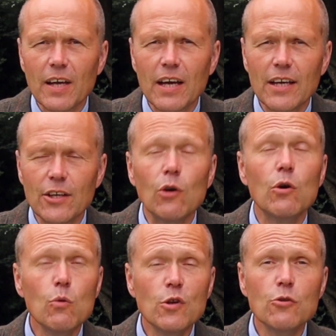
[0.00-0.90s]

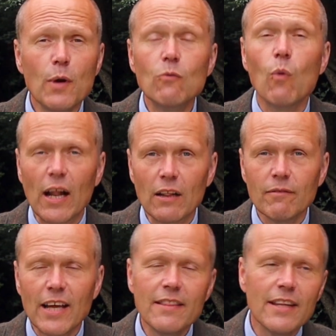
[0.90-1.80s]
who were doing well
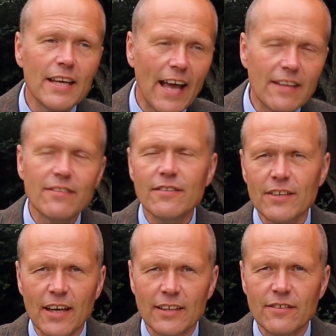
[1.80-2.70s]
in the 80s
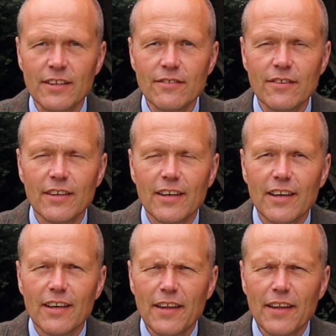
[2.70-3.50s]
and 90s,